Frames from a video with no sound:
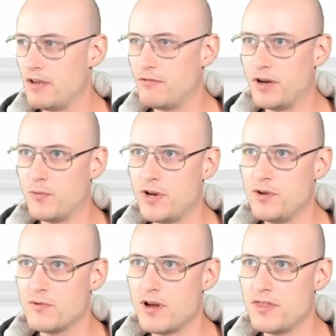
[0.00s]
if I
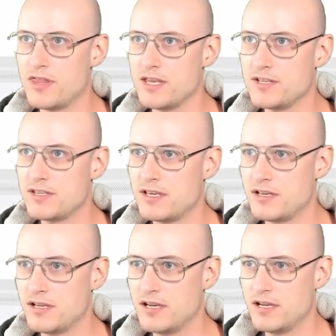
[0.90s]
rerun this,
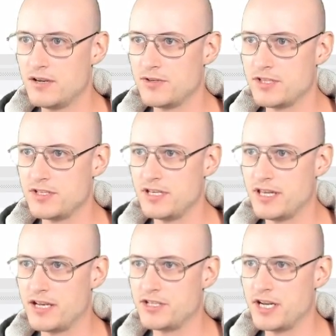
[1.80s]
see
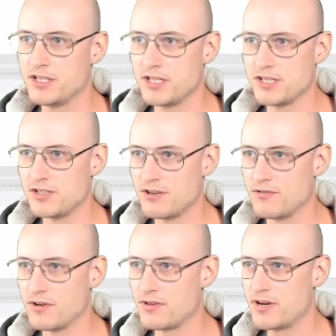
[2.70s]
that change to server
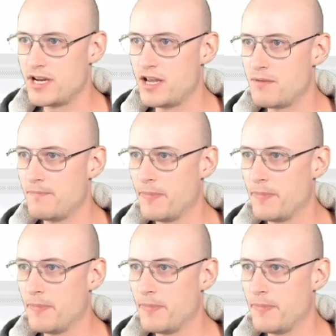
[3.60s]
three? Yep.